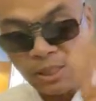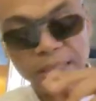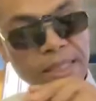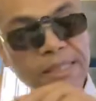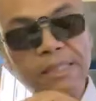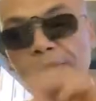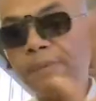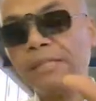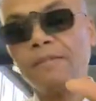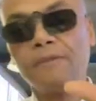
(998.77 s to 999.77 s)
unless she
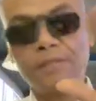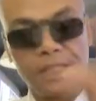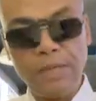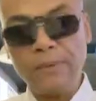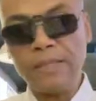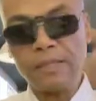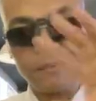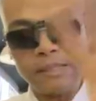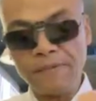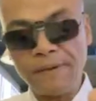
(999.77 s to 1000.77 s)

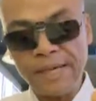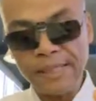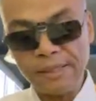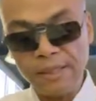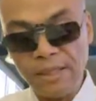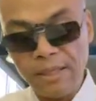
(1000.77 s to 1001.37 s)
specifies